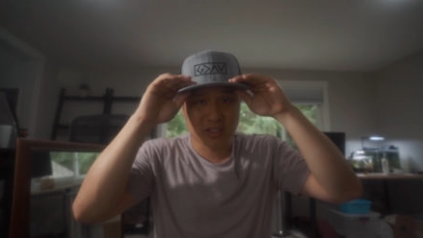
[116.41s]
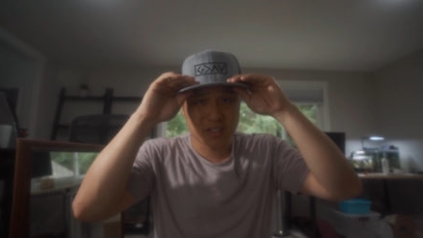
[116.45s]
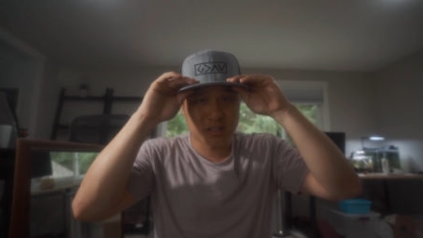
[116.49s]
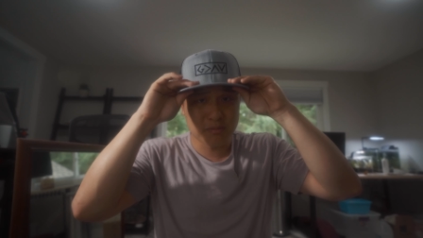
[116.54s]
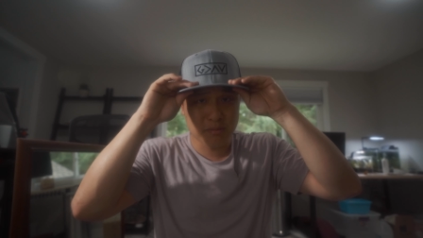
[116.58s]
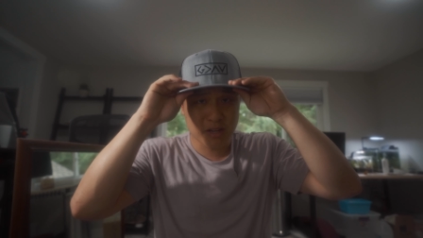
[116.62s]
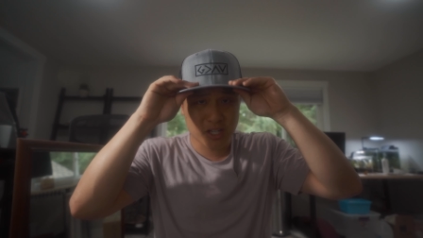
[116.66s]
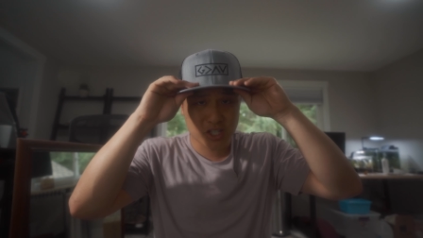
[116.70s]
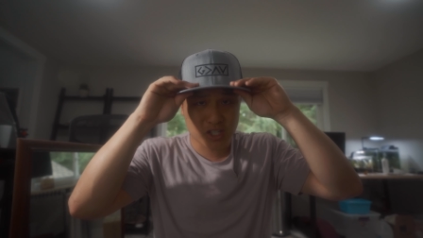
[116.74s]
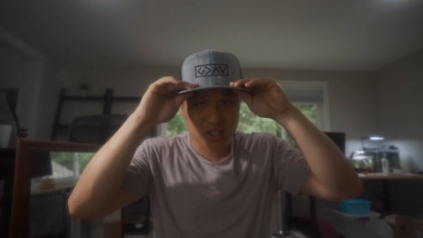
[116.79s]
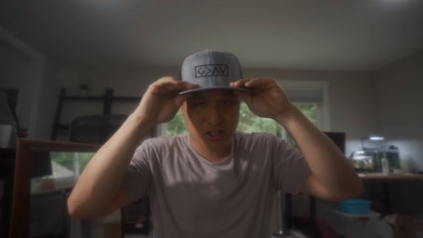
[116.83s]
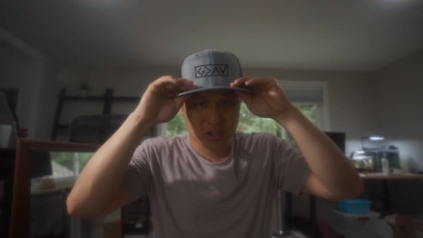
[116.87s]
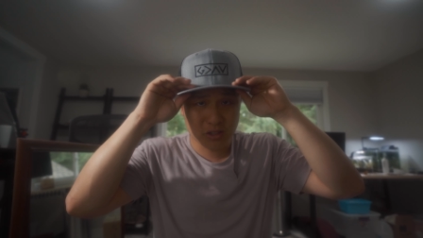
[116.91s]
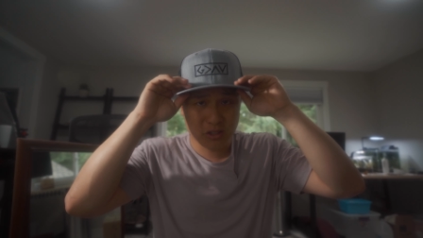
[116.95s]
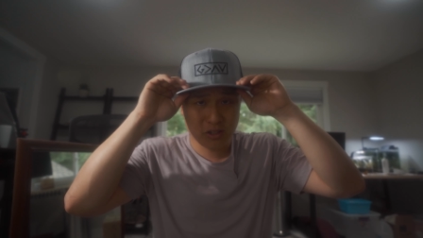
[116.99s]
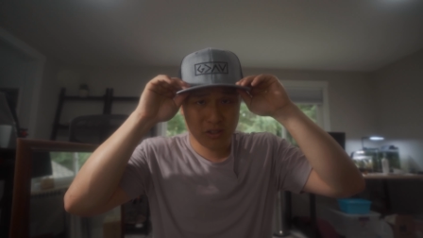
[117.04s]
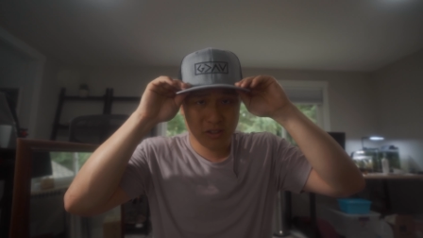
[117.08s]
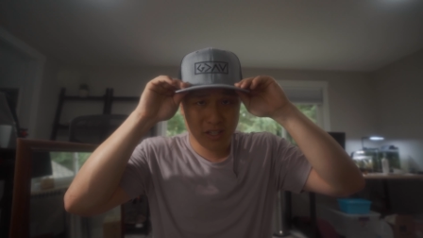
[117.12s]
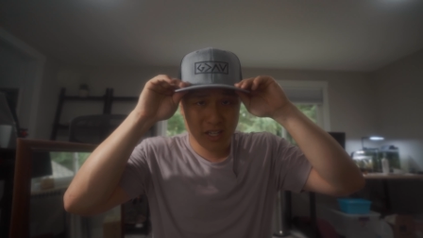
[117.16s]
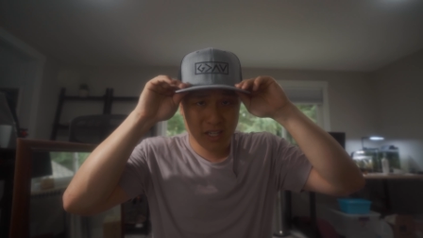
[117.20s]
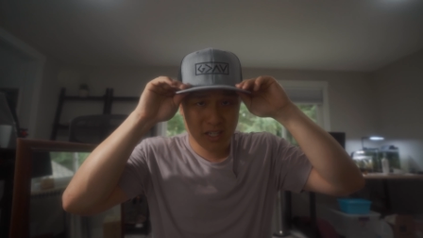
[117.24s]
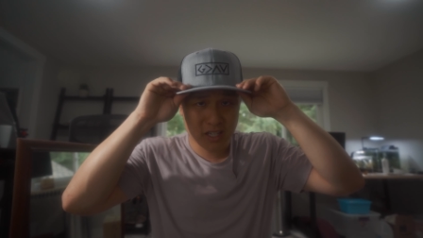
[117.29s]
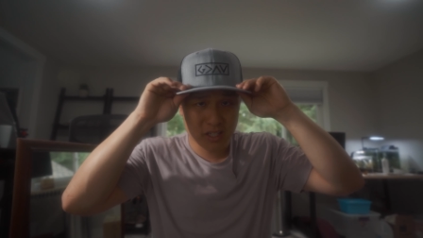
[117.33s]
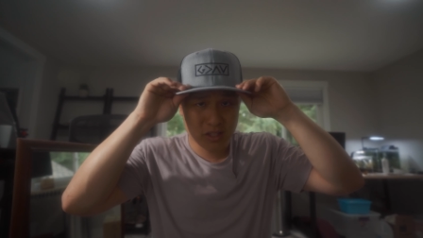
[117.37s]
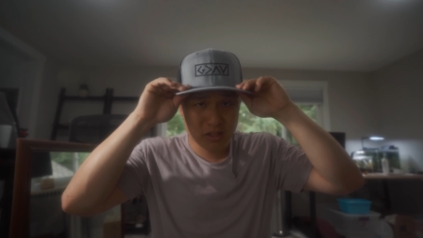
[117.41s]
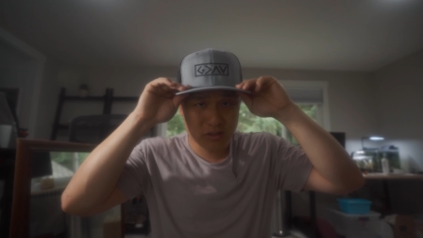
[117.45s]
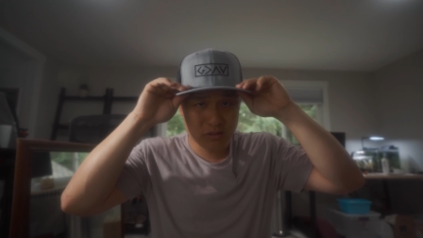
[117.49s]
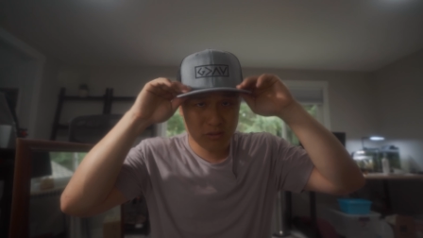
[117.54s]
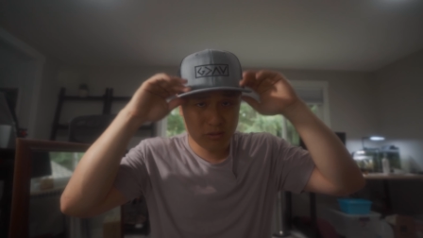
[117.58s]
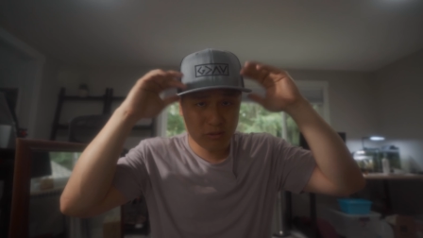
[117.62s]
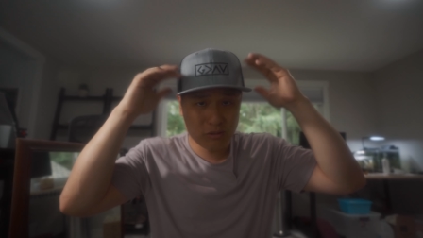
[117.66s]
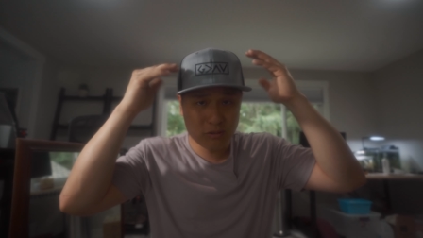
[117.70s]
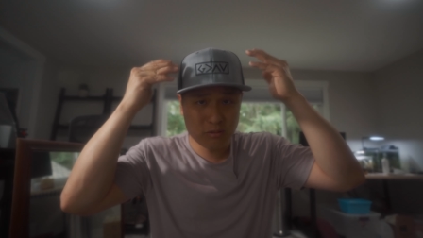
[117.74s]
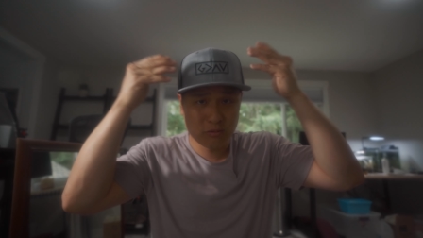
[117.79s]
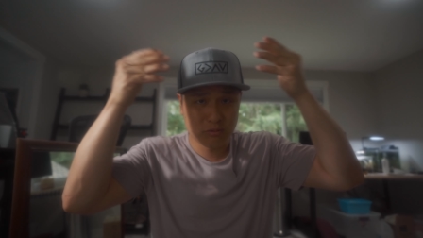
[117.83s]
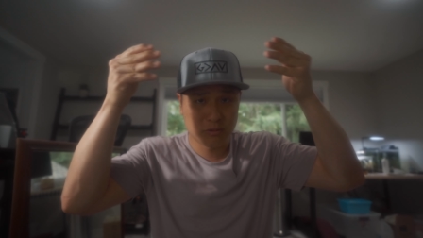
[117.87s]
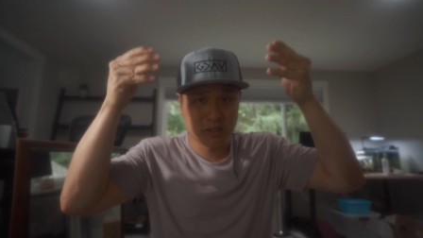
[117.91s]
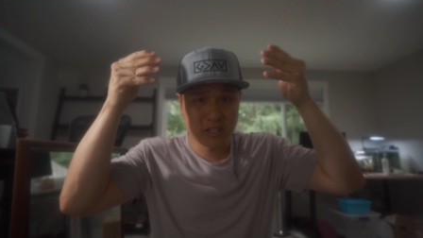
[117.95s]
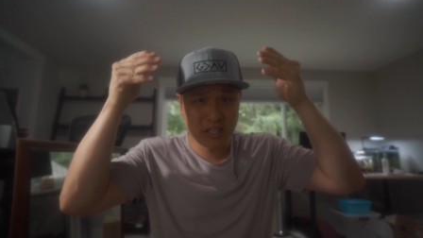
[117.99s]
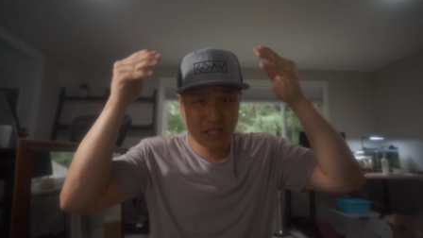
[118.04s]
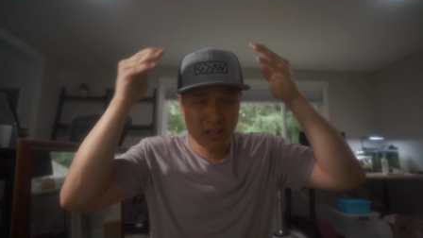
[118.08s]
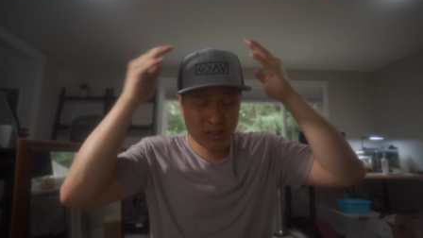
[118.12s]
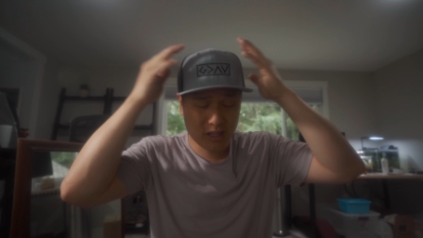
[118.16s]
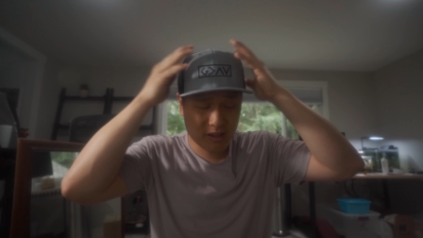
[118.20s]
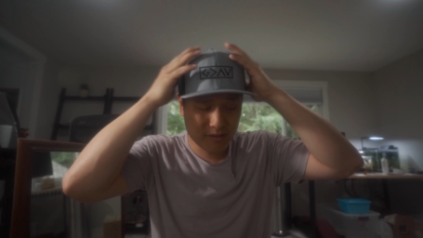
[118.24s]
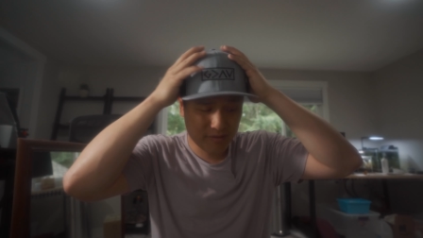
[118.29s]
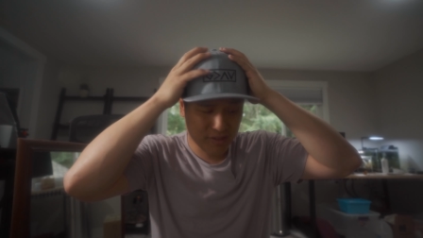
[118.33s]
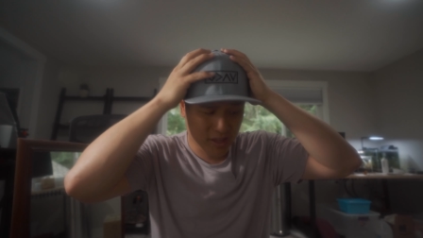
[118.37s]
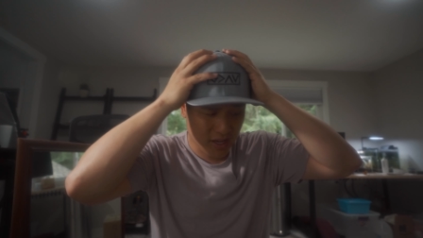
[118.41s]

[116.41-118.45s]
symmetrical, and I do really love